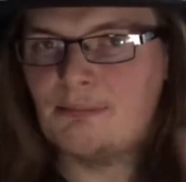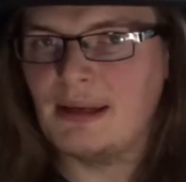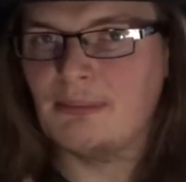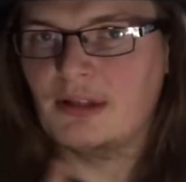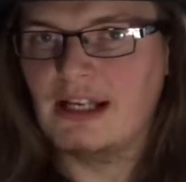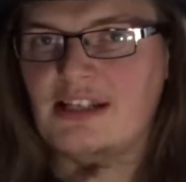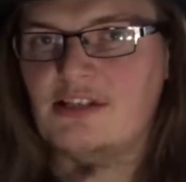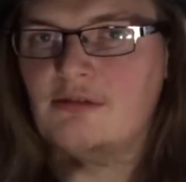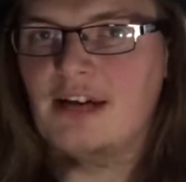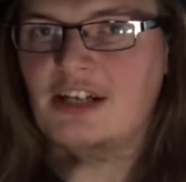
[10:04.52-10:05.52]
people in
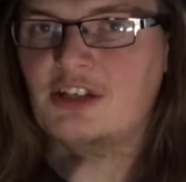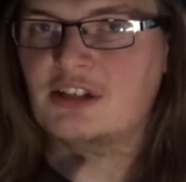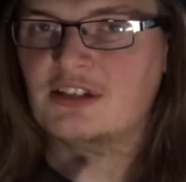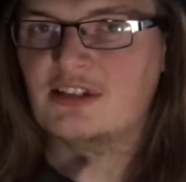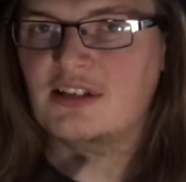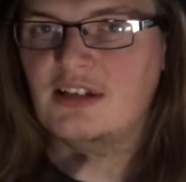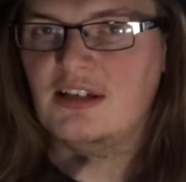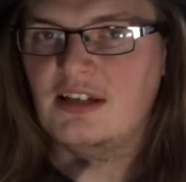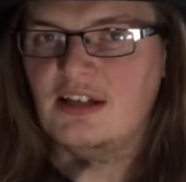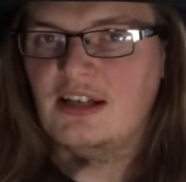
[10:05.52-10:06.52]
directions.
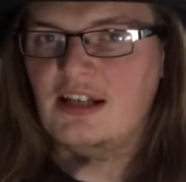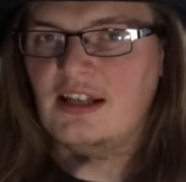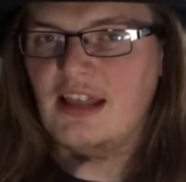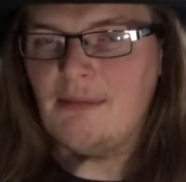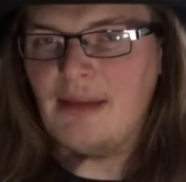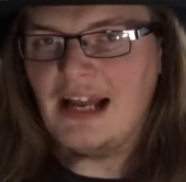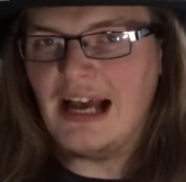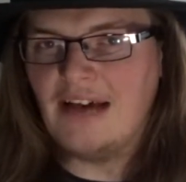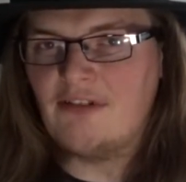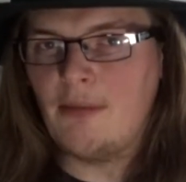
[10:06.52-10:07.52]
They may
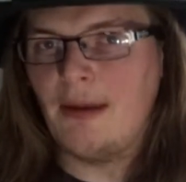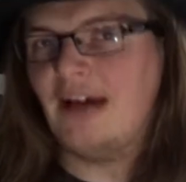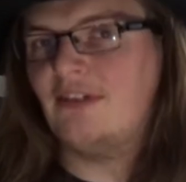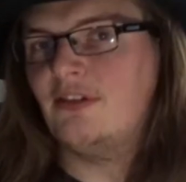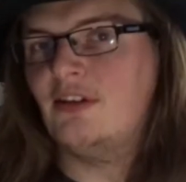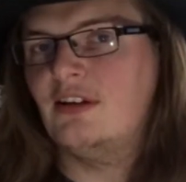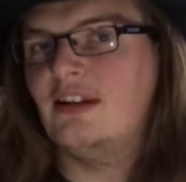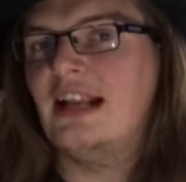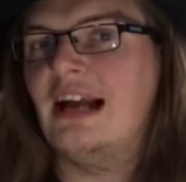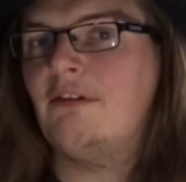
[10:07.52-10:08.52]
have a path
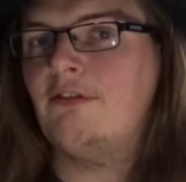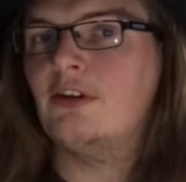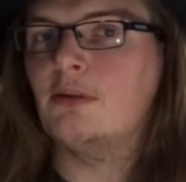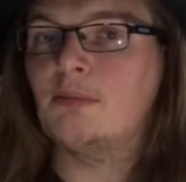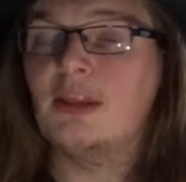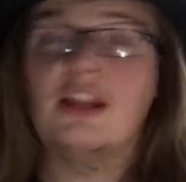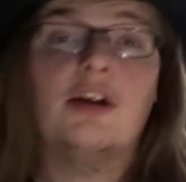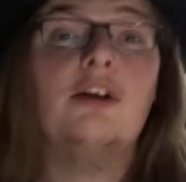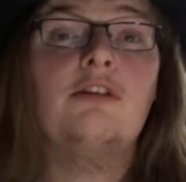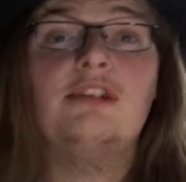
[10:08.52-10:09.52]
laid out for them, but
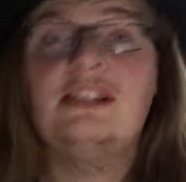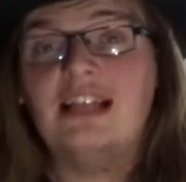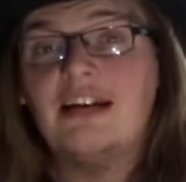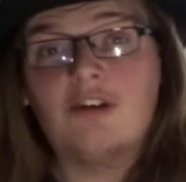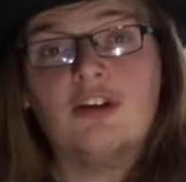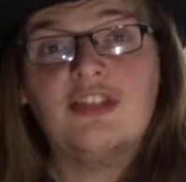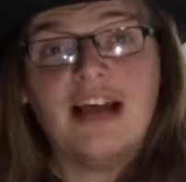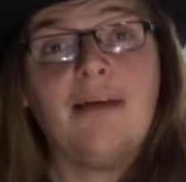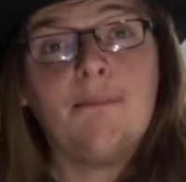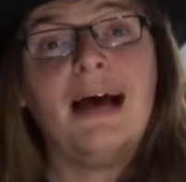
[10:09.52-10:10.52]
the only reason they're on
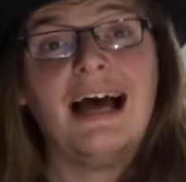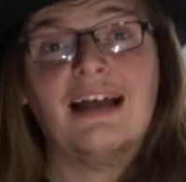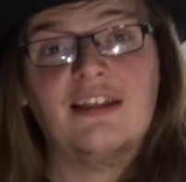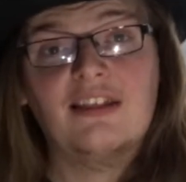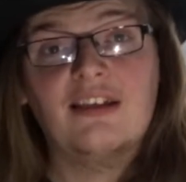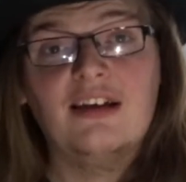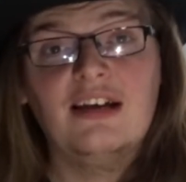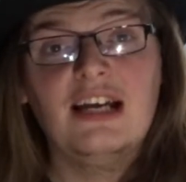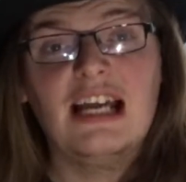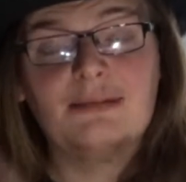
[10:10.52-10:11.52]
that path
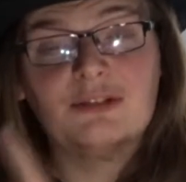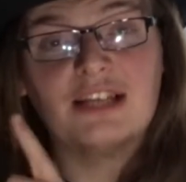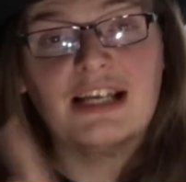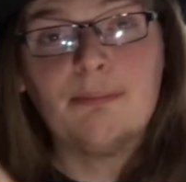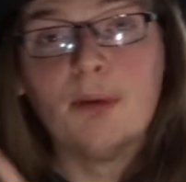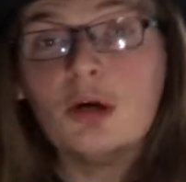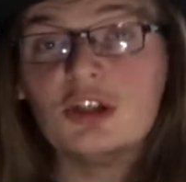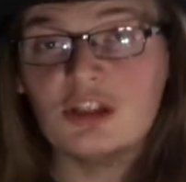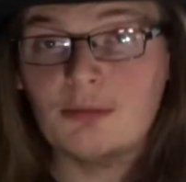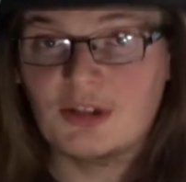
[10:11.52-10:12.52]
is because he
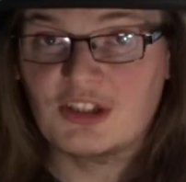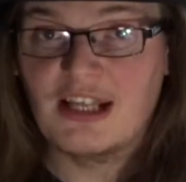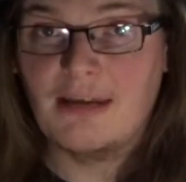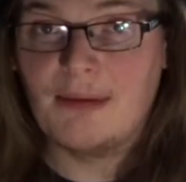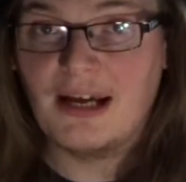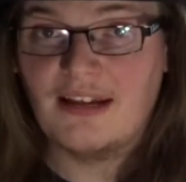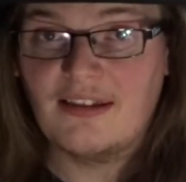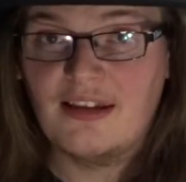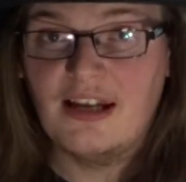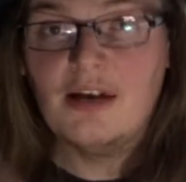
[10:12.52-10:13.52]
pushed them onto that path.
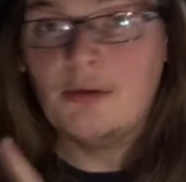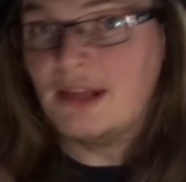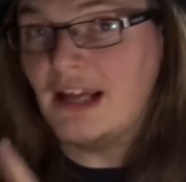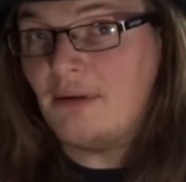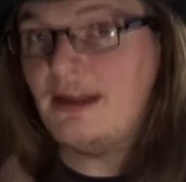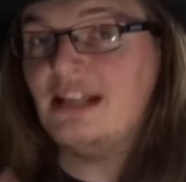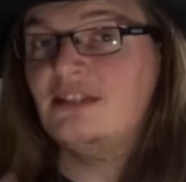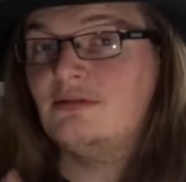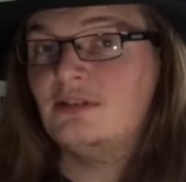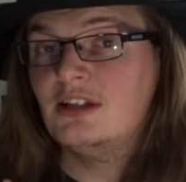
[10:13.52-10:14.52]
Without his